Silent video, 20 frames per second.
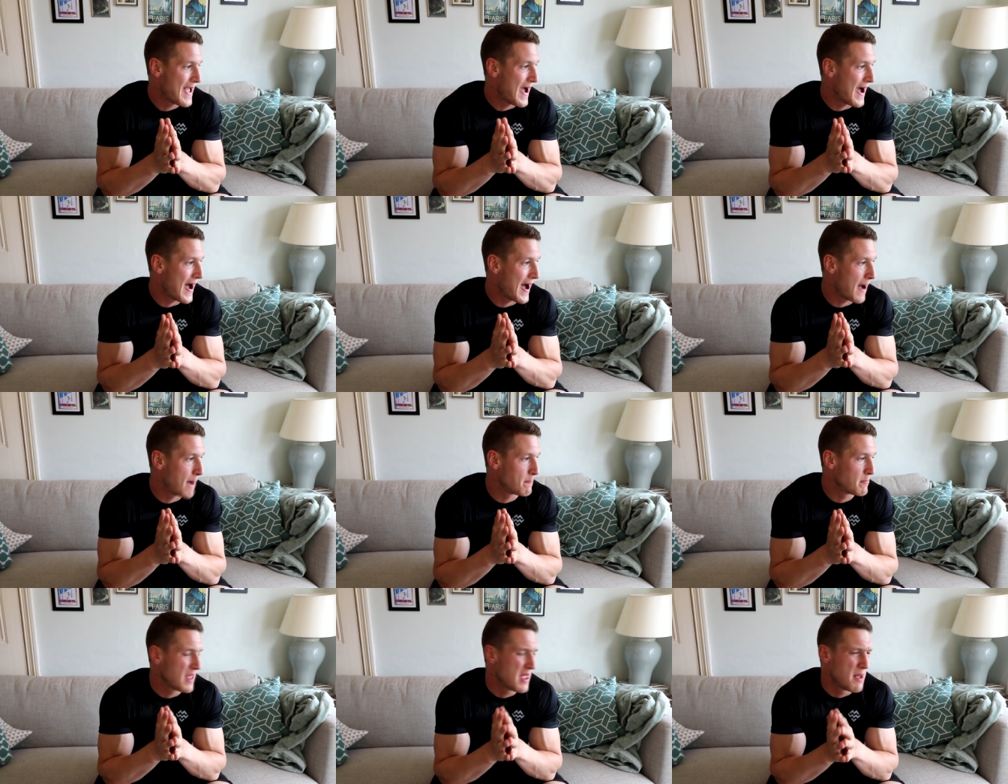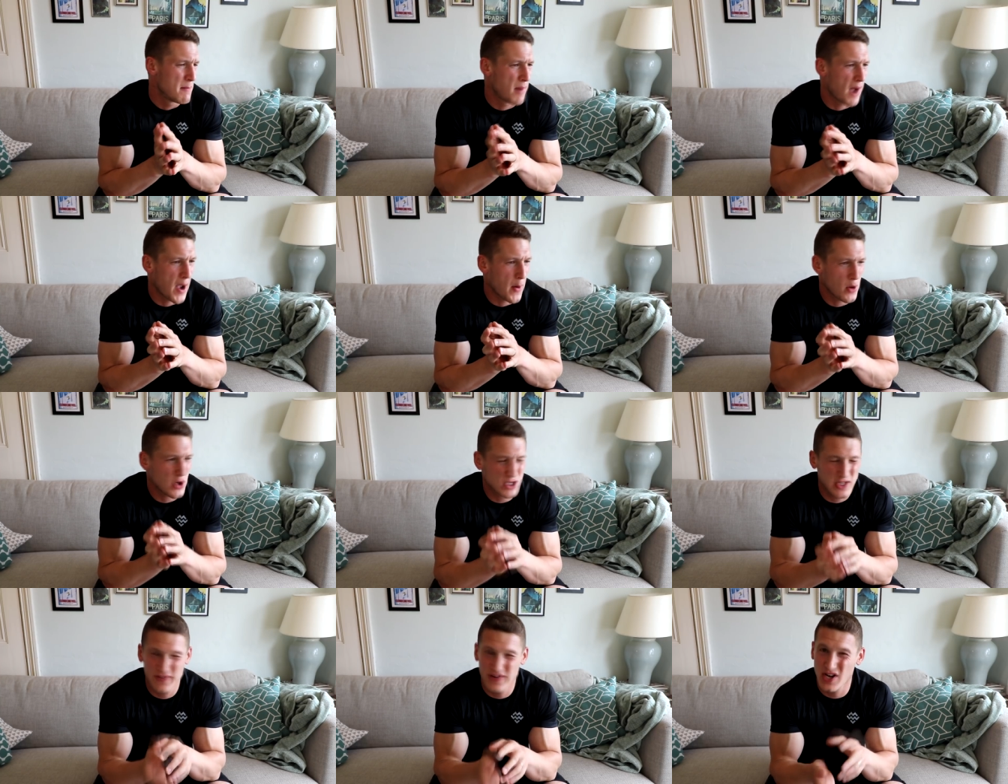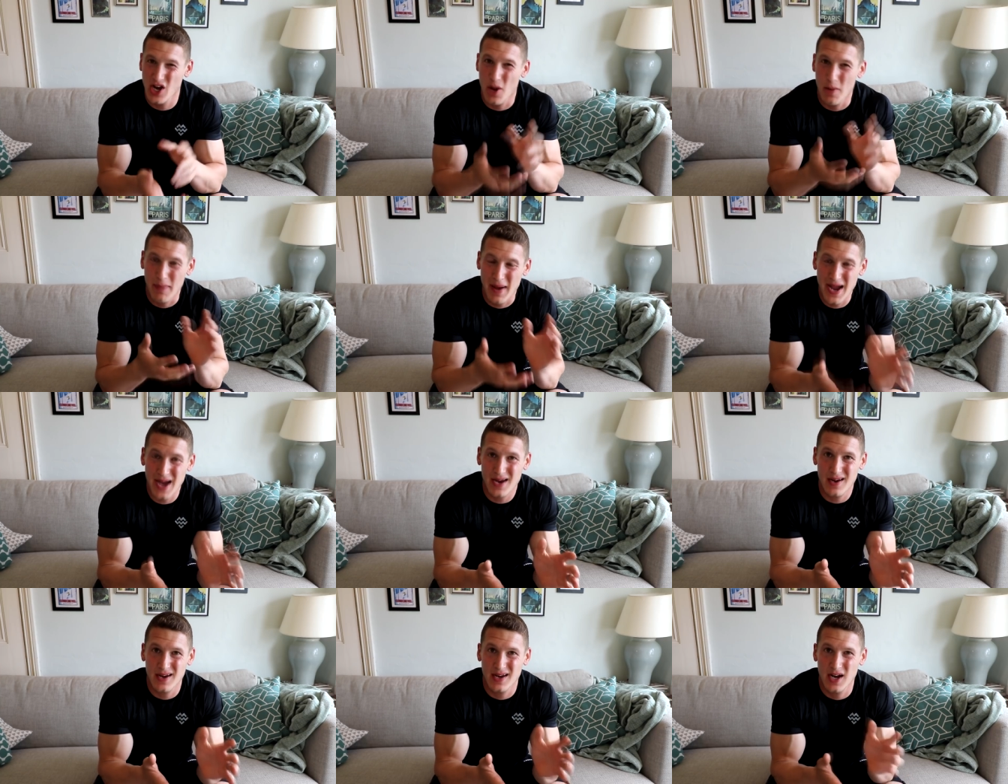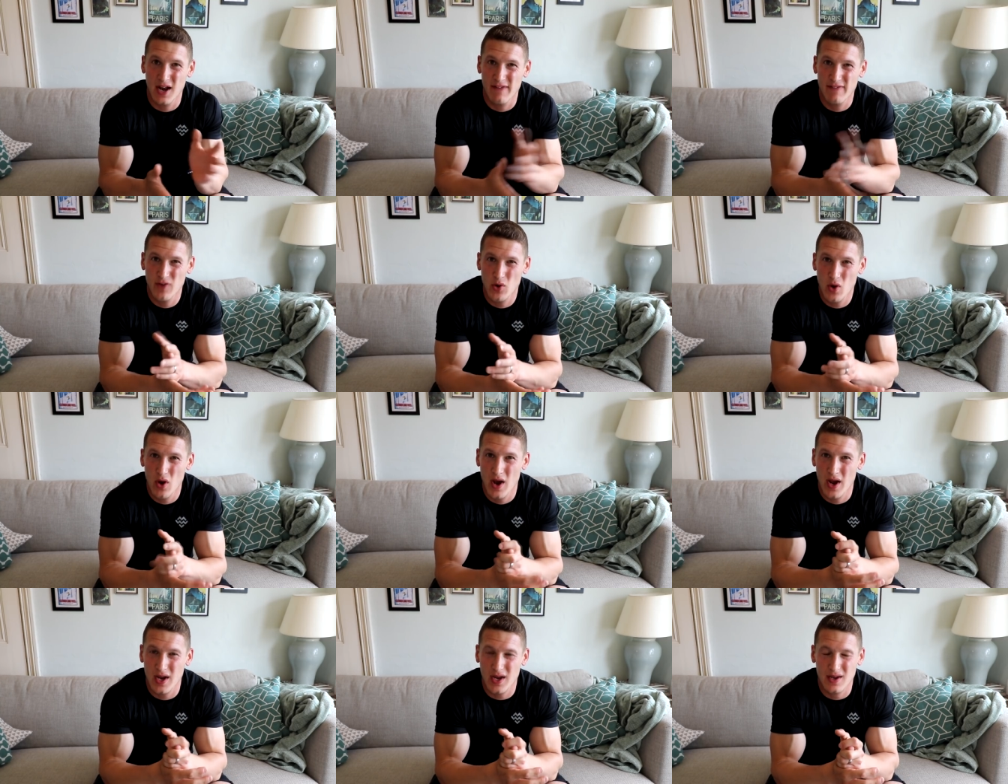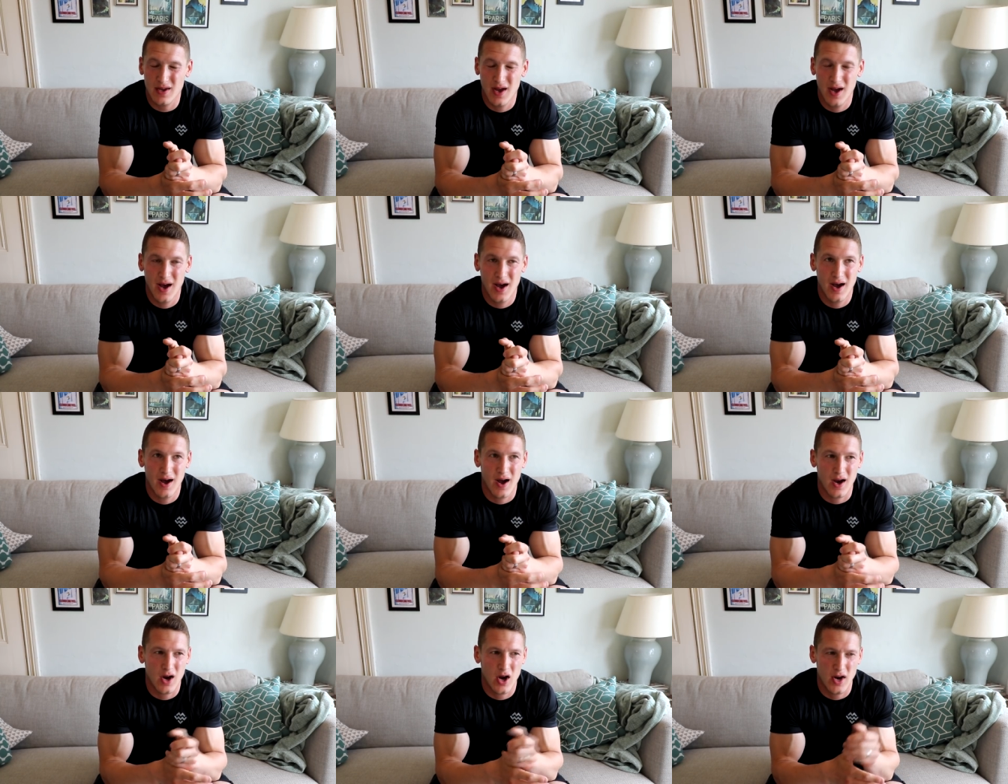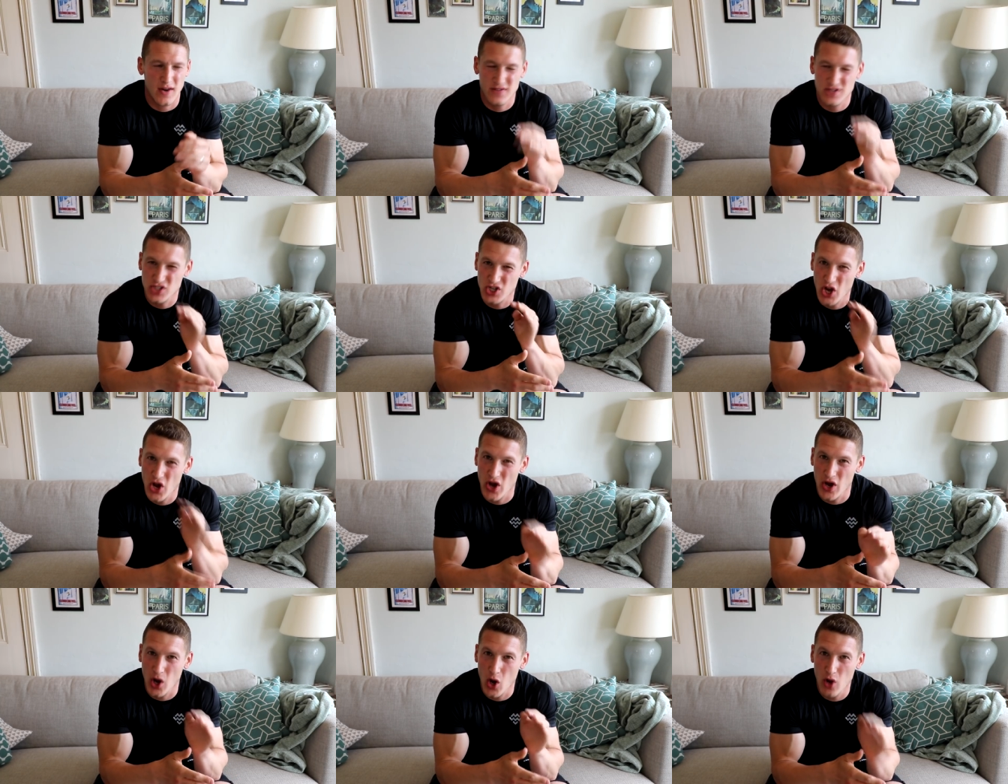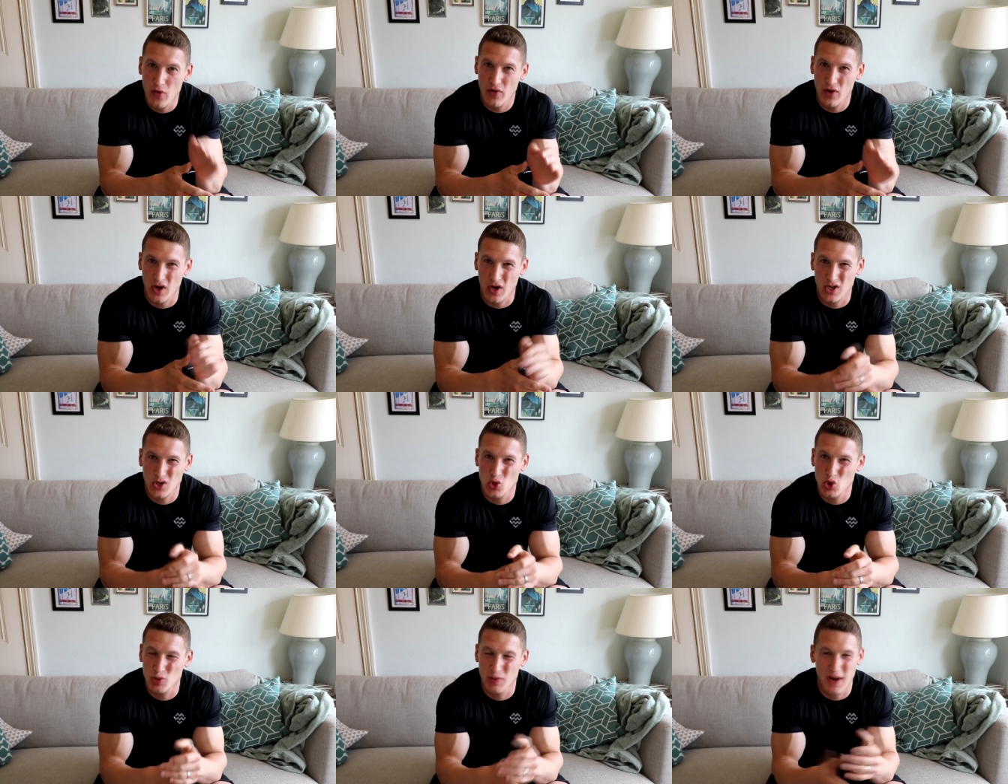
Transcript: Um, but I watched the video back and I feel like uh, I kind of skirted over it. Like I talked